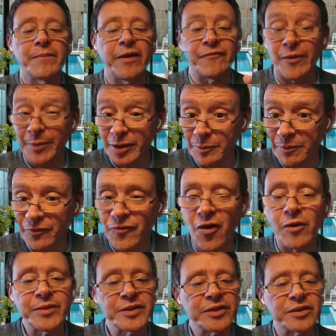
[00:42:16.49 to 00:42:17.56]
environmental
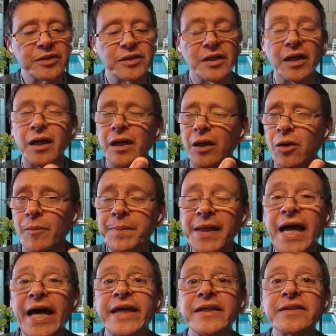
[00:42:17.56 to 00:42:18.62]
performance,
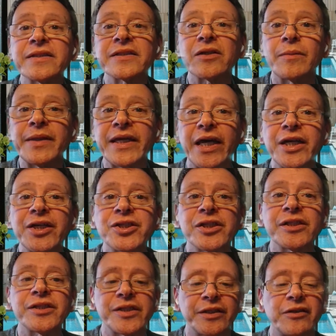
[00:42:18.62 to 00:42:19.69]
compliance
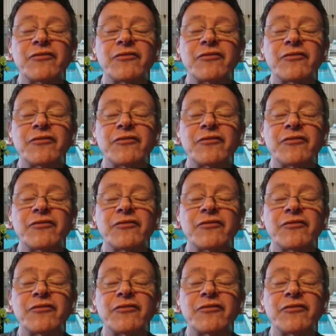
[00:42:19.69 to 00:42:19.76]
obligations,